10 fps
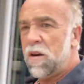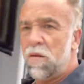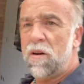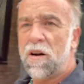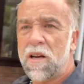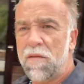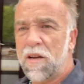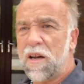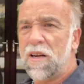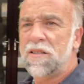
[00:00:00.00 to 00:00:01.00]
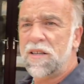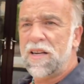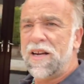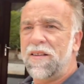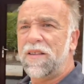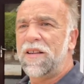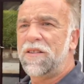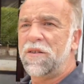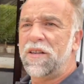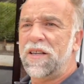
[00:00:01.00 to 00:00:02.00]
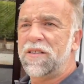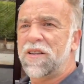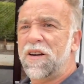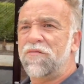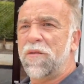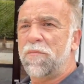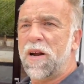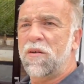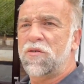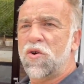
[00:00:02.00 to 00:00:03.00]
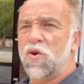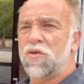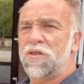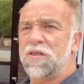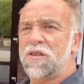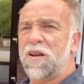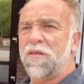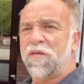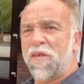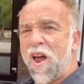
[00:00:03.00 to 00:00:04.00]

We've got a couple of guys in there. They're doing the inside, ripping out doors and stuff.